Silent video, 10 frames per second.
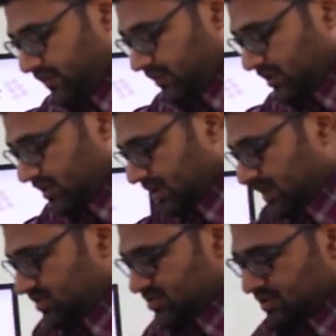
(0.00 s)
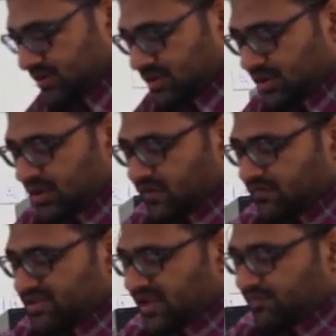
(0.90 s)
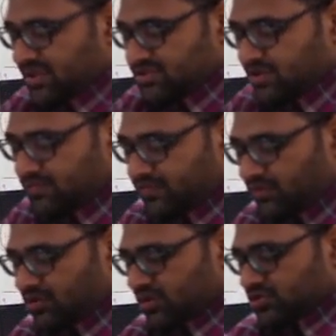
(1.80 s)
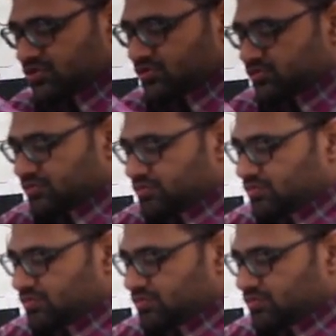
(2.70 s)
different leads, which I have mentioned before also.